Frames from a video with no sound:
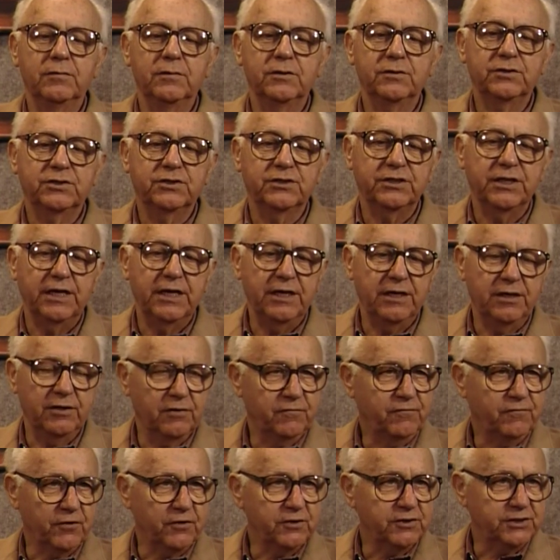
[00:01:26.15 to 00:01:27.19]
scene, the
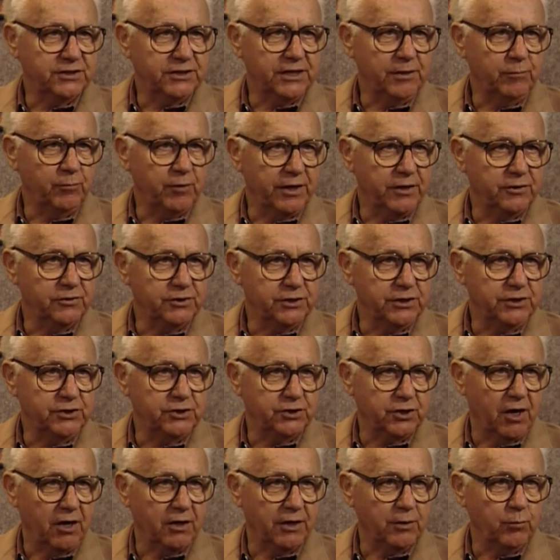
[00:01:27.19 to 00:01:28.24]
first scene where you see
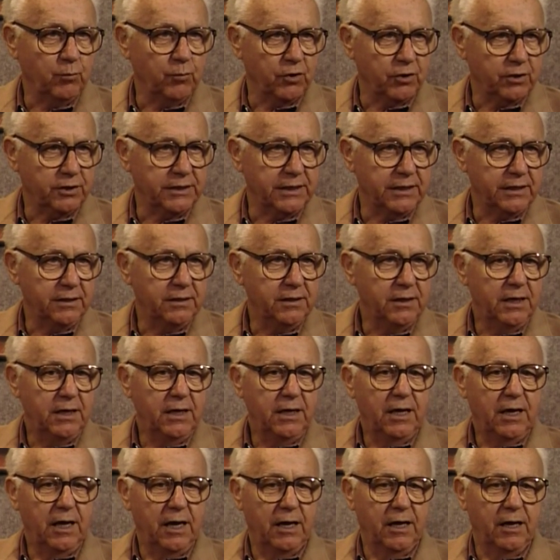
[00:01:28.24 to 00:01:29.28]
Charlie working,
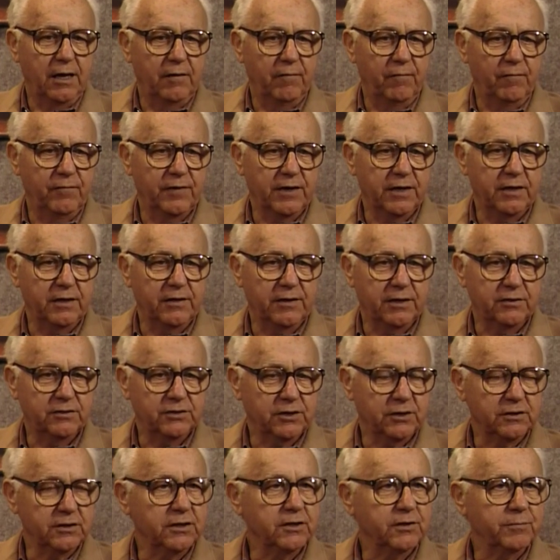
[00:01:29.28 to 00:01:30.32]
there's
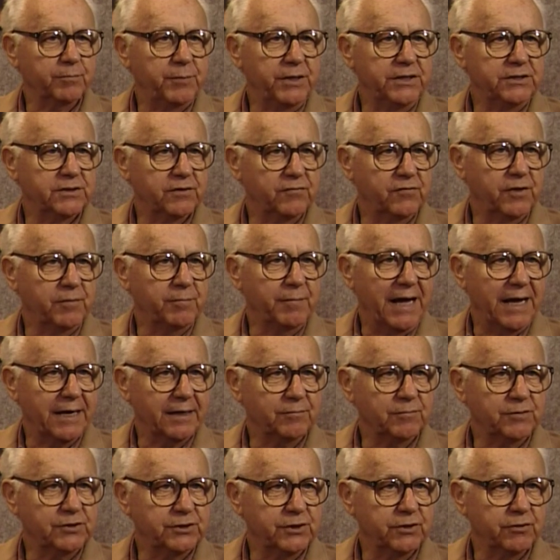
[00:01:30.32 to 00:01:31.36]
a little piece of
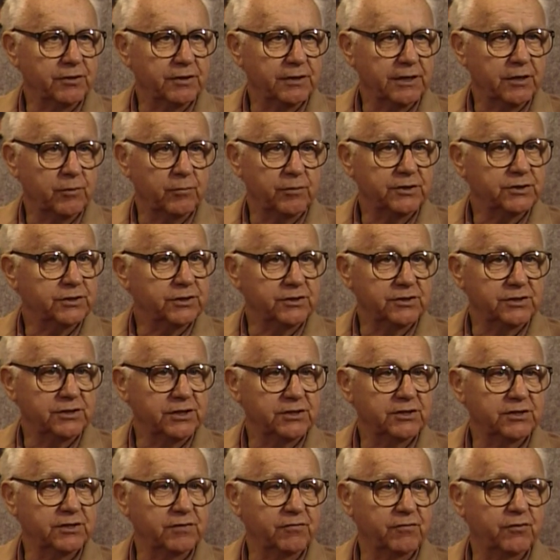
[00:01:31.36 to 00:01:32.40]
thematic material there which
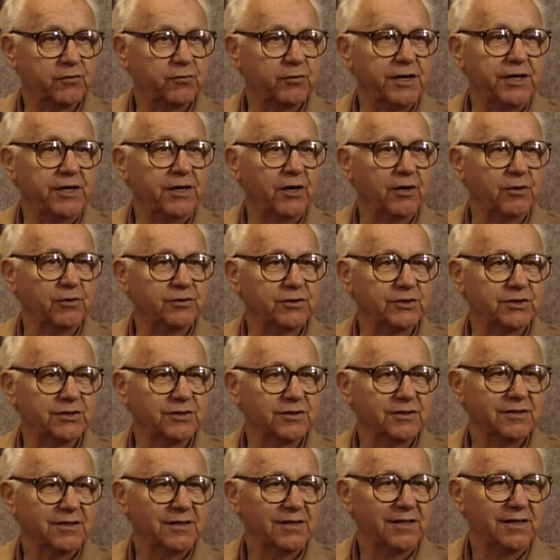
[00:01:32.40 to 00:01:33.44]
consists of 3 notes
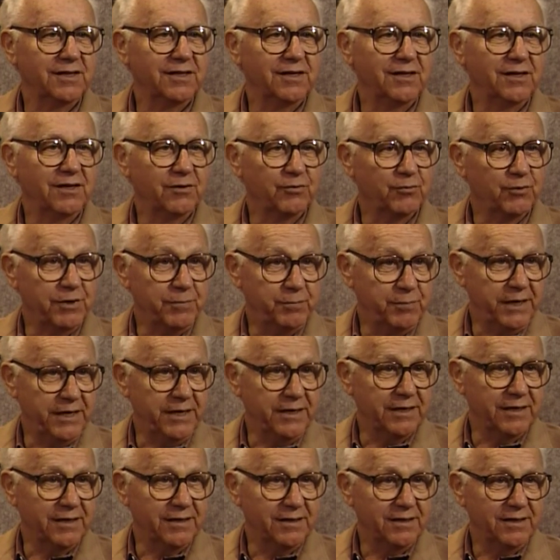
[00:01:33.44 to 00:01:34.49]

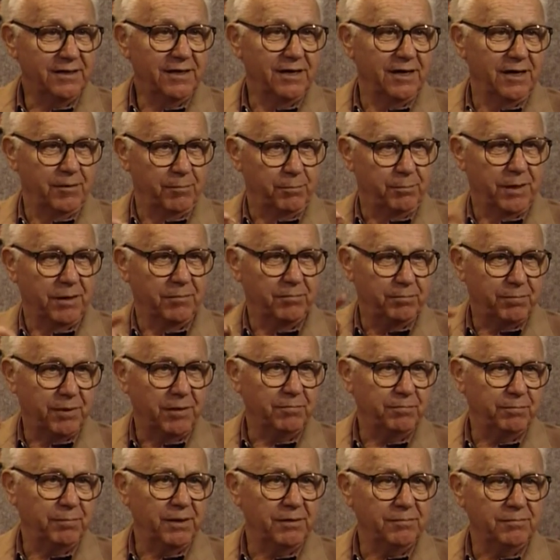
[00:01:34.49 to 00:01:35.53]
repeated. Bum,
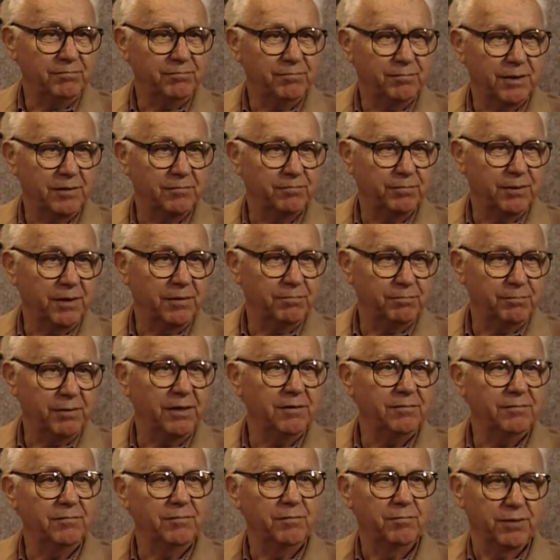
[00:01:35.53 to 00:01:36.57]
bum, bum, bum, bum,
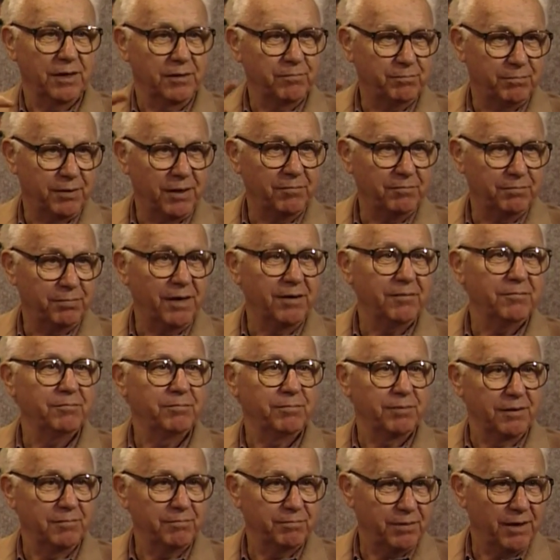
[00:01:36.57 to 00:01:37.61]
bum, bum, bum, bum,
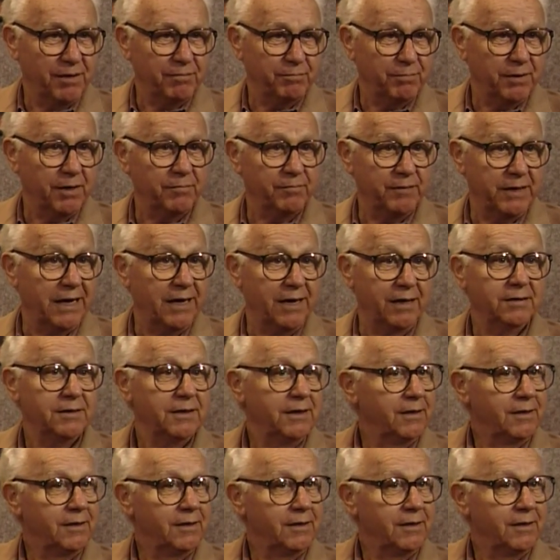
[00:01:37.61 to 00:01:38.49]
bum, bum, bum. Now,